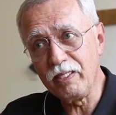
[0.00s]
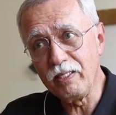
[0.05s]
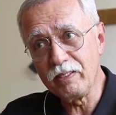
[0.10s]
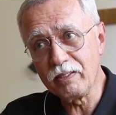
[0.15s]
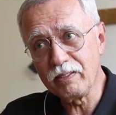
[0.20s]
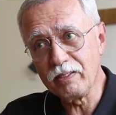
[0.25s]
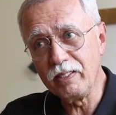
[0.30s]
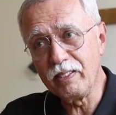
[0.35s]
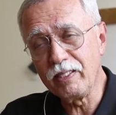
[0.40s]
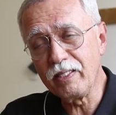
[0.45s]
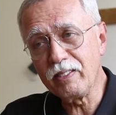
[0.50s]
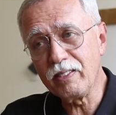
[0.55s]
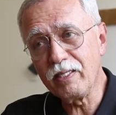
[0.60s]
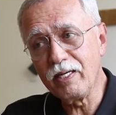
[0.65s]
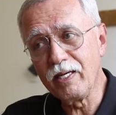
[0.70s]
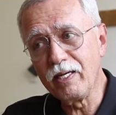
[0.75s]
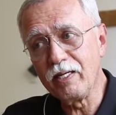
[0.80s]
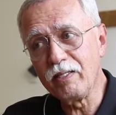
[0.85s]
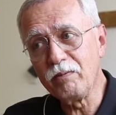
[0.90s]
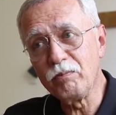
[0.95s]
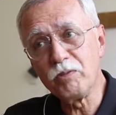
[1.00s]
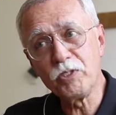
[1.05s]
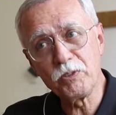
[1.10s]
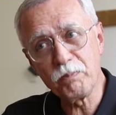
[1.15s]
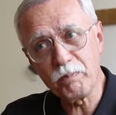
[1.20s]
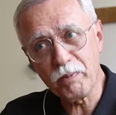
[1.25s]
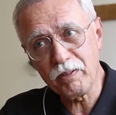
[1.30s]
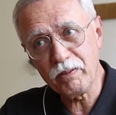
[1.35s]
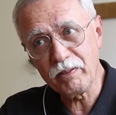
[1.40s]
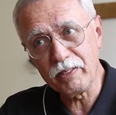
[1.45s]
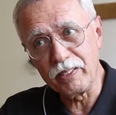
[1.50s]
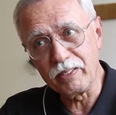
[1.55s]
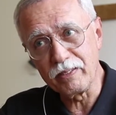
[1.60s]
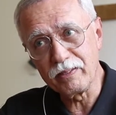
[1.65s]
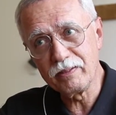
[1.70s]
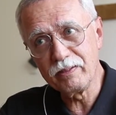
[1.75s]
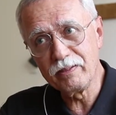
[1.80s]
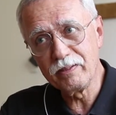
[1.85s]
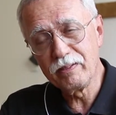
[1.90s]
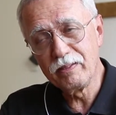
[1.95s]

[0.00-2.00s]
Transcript: listening and responding.